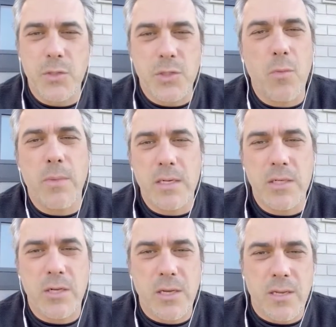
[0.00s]
so
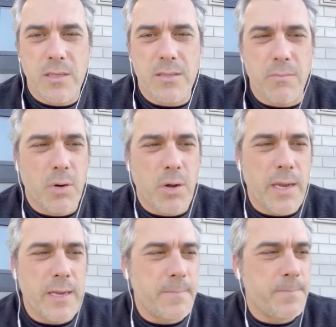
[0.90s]
much to
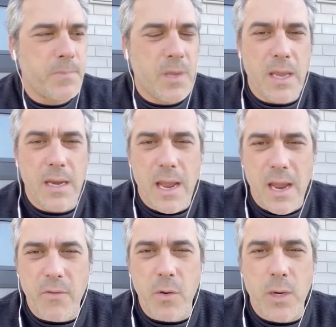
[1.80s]
Brian and
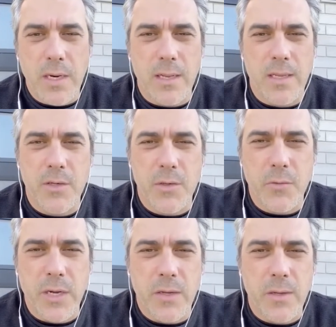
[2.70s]
everyone at London
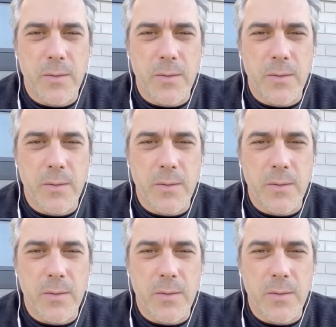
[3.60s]
Real